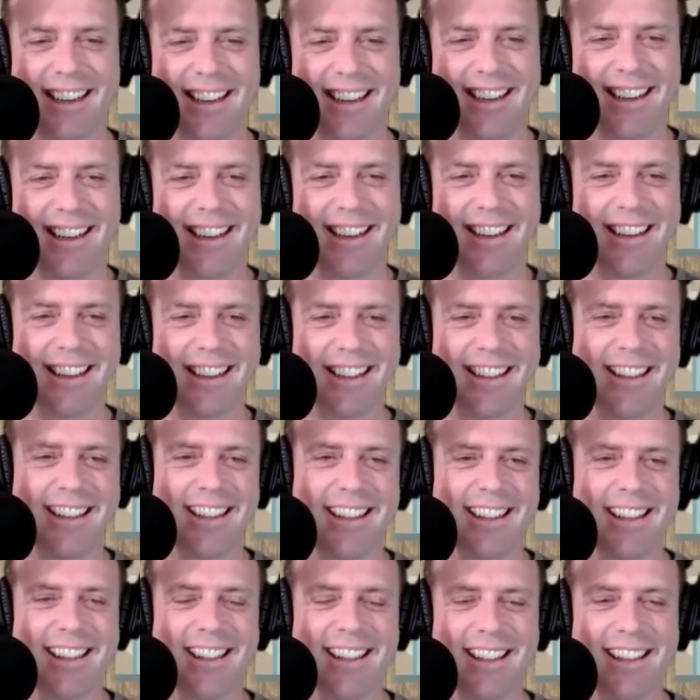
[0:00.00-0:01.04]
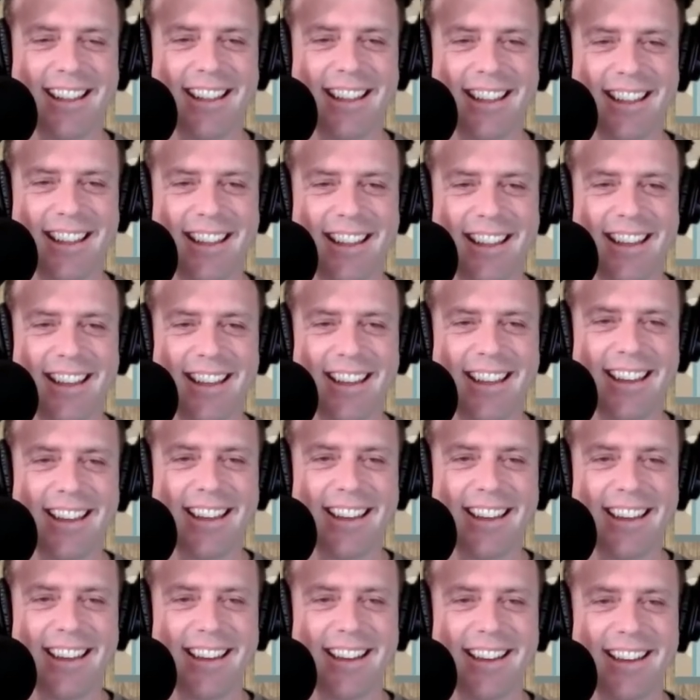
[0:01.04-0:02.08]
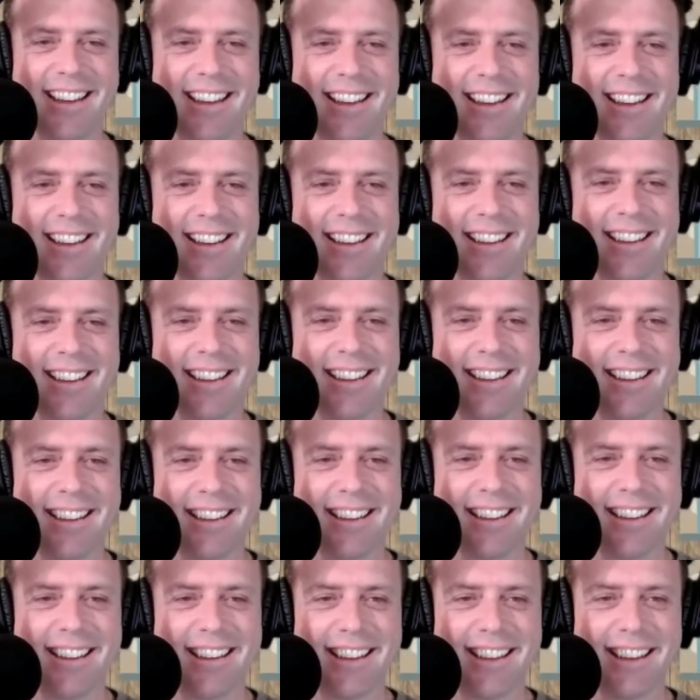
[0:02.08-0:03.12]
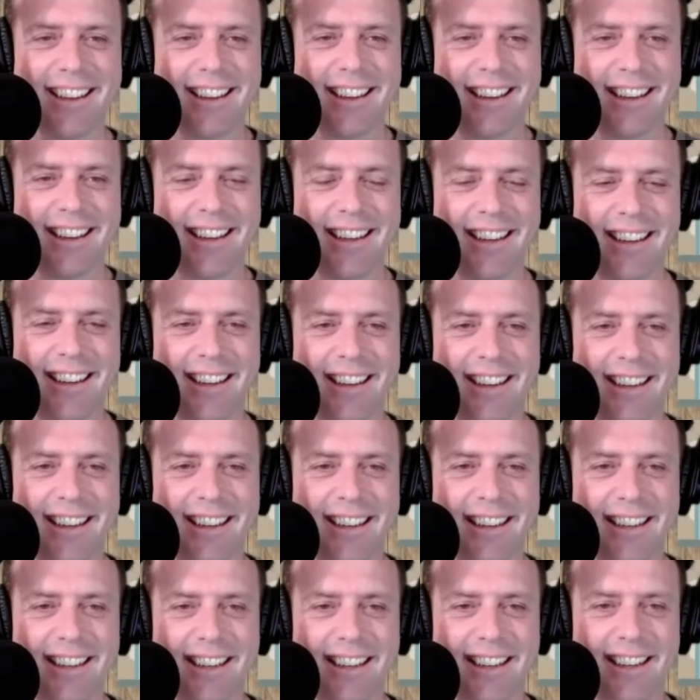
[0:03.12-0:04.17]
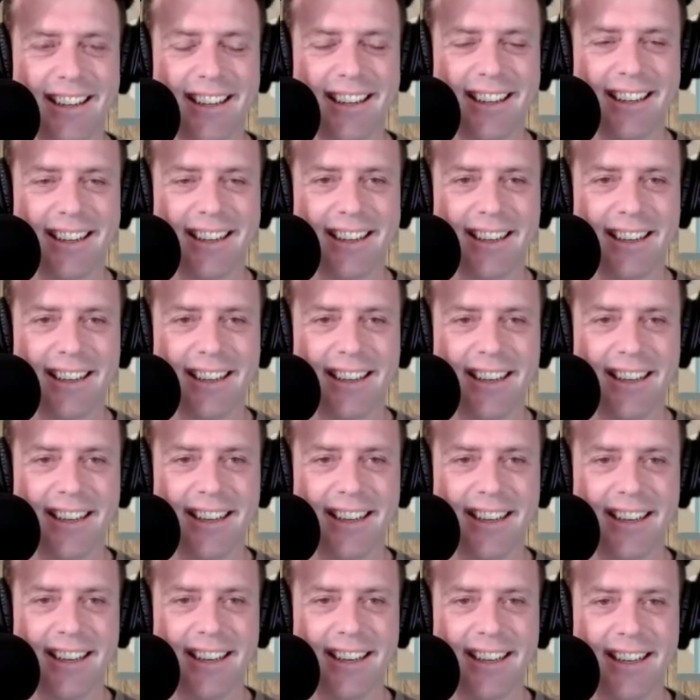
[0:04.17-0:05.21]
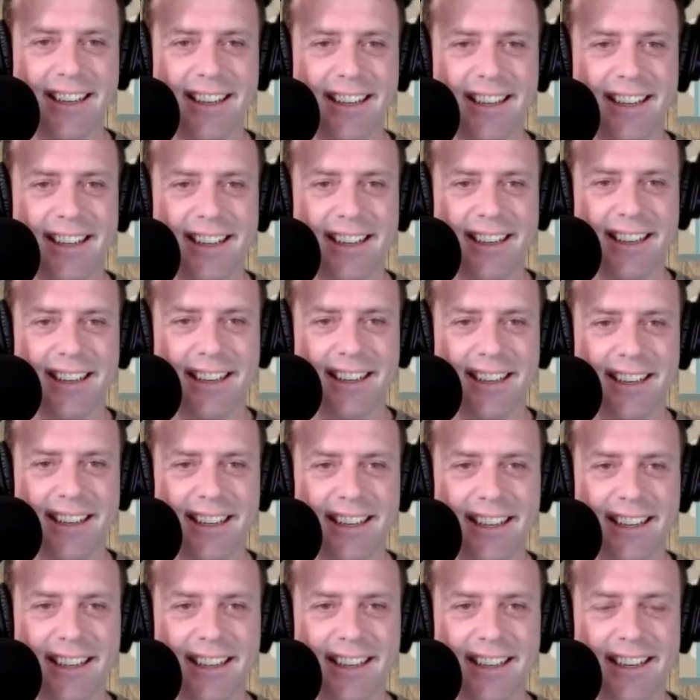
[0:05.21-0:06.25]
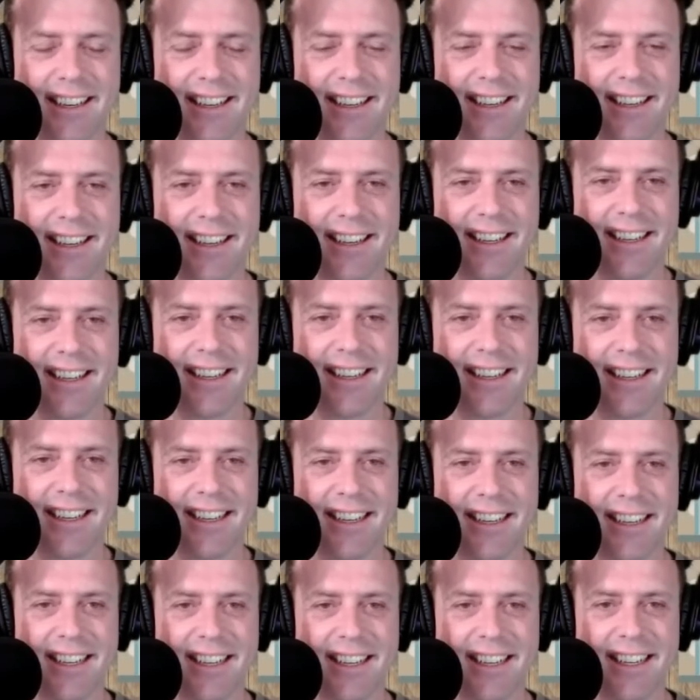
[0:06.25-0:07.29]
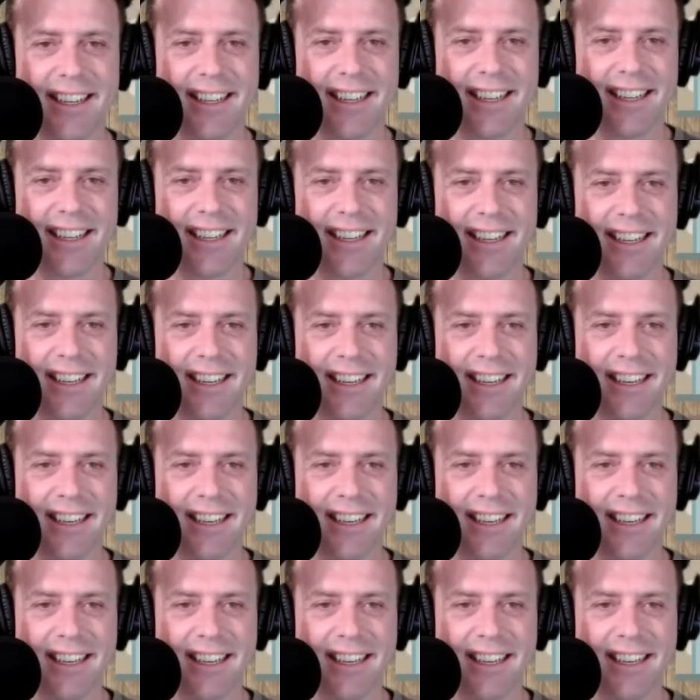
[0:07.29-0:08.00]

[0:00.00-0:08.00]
[no speech]